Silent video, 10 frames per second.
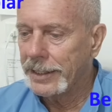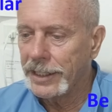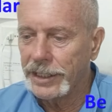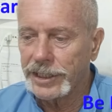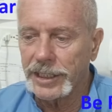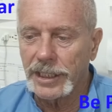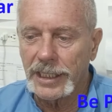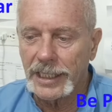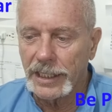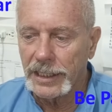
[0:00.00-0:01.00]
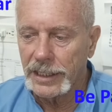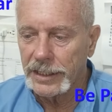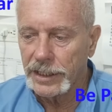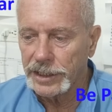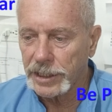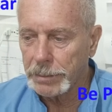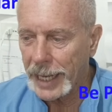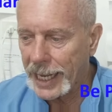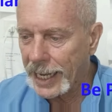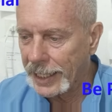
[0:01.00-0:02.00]
there's a
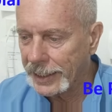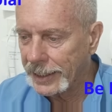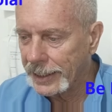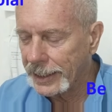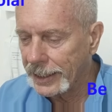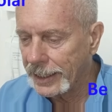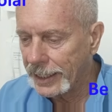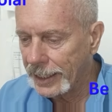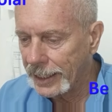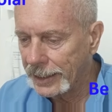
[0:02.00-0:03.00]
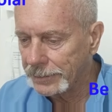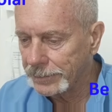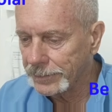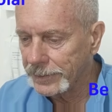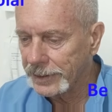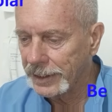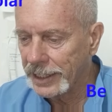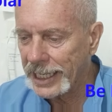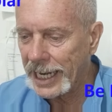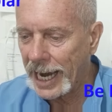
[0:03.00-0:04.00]
man in
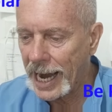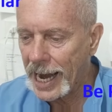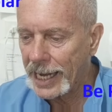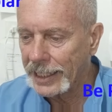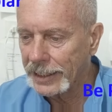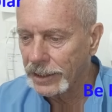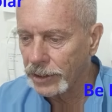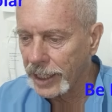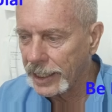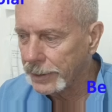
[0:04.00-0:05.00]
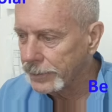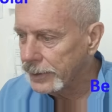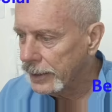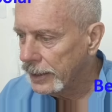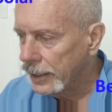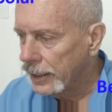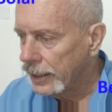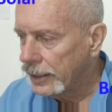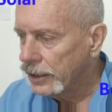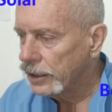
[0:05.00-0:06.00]
Lehigh, okay,
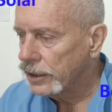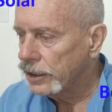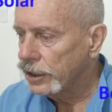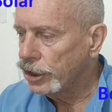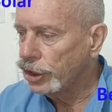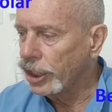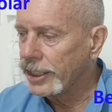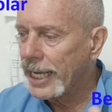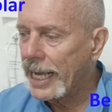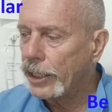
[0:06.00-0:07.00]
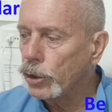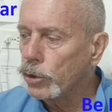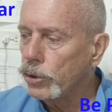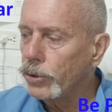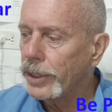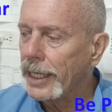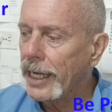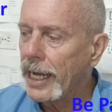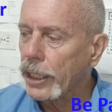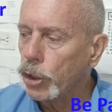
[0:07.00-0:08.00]
Chinedu,
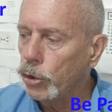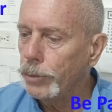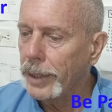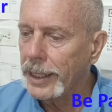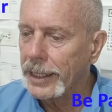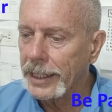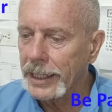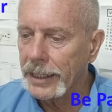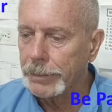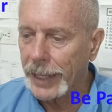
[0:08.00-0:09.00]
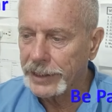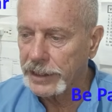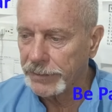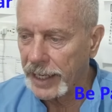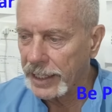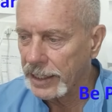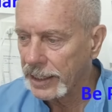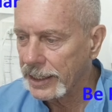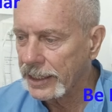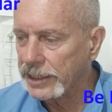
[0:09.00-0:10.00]
Ekuma in Pennsylvania.
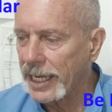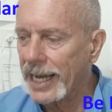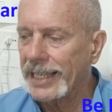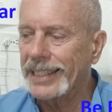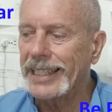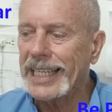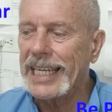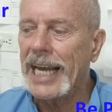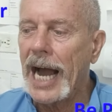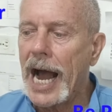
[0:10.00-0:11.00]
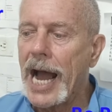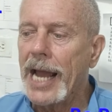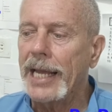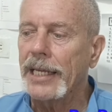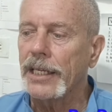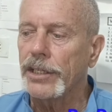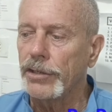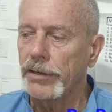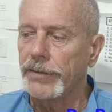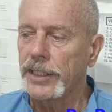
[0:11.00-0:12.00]
He's at Lehigh
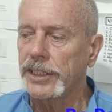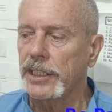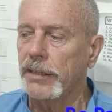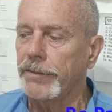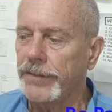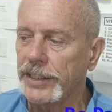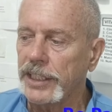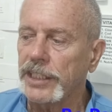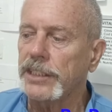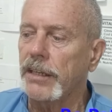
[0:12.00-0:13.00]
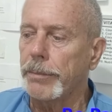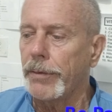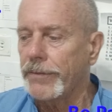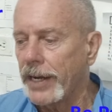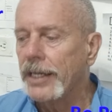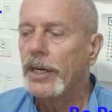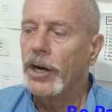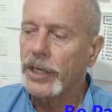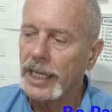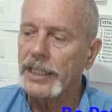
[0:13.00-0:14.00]
University, physics professor.
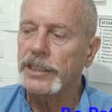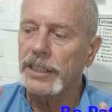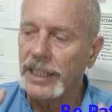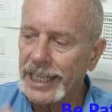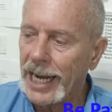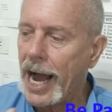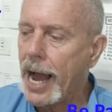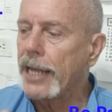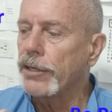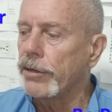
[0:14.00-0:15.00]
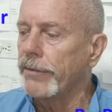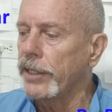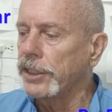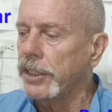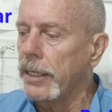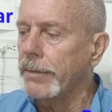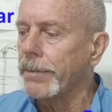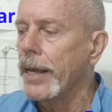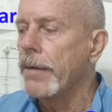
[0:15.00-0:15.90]
Okay, he's Lehigh University